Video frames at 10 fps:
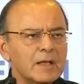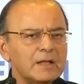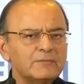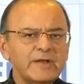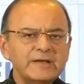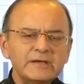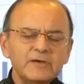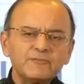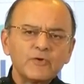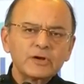and went
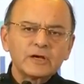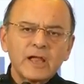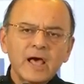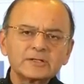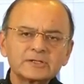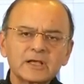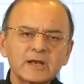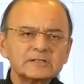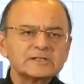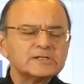in for a large
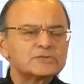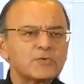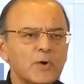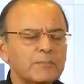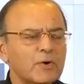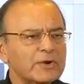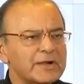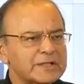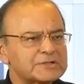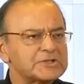currency swap or
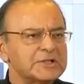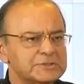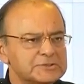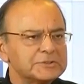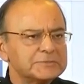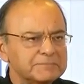an exchange.